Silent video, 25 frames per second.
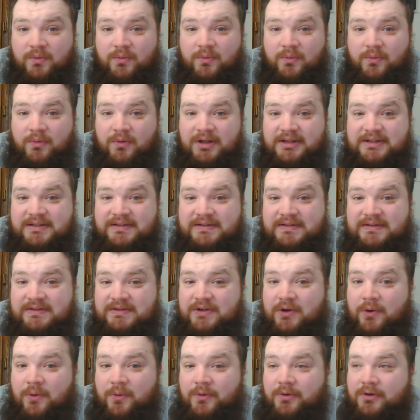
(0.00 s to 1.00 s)
What's
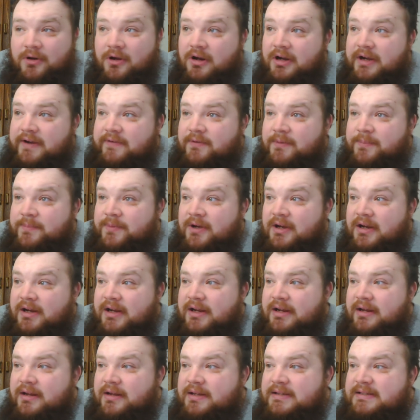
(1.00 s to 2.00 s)
going on,
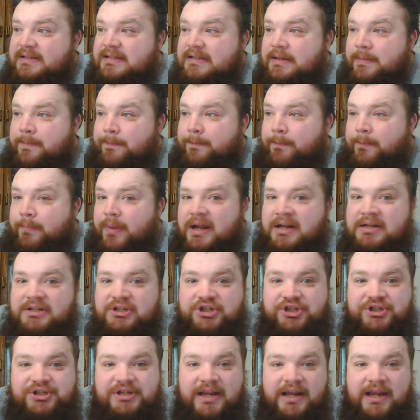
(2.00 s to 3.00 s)
everybody? It's
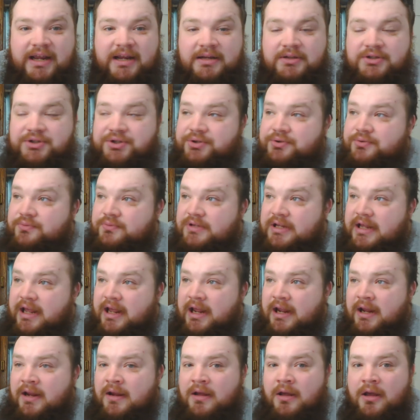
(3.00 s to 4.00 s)
bench day
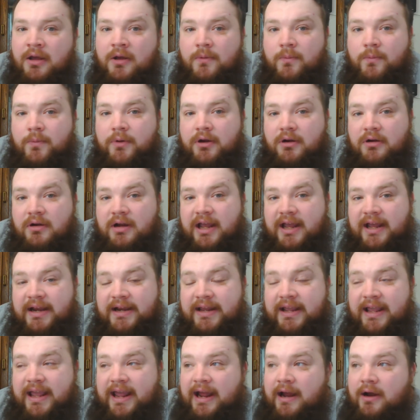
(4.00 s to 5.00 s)
today. We are
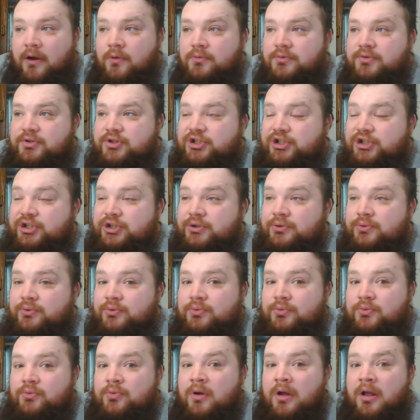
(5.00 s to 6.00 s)
heading out
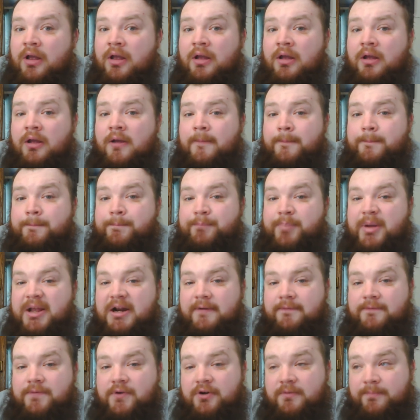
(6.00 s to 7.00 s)
to
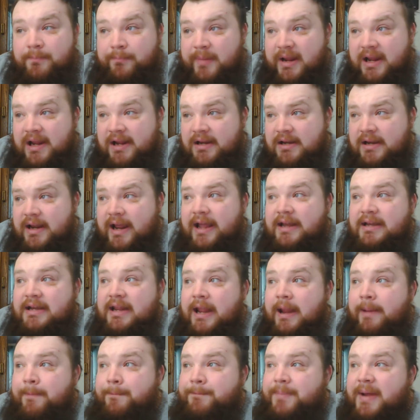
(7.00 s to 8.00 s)
Biddeford, Maine at
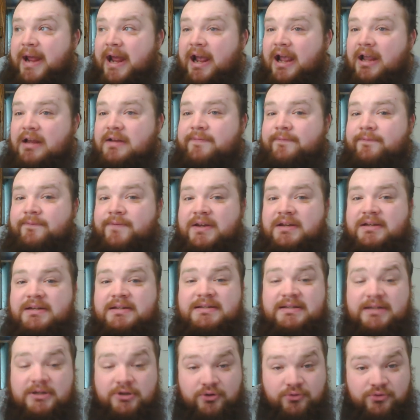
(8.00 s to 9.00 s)
Impact
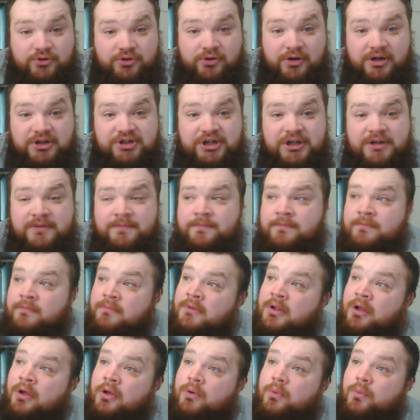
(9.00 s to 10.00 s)
Fitness and Nutrition,
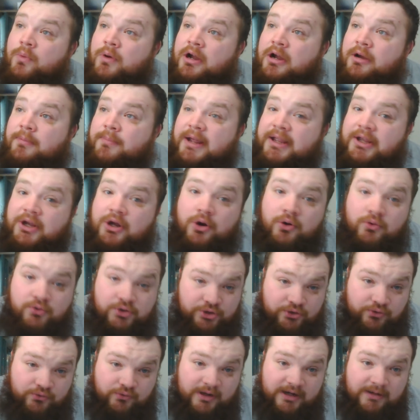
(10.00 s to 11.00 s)
where my
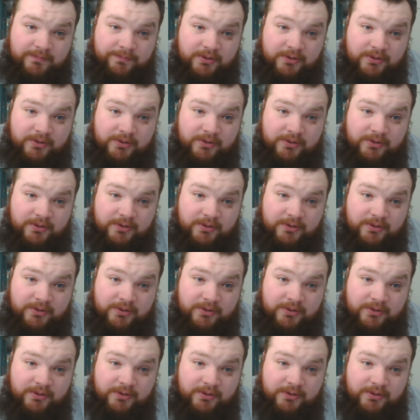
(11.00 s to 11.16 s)
coach, Greg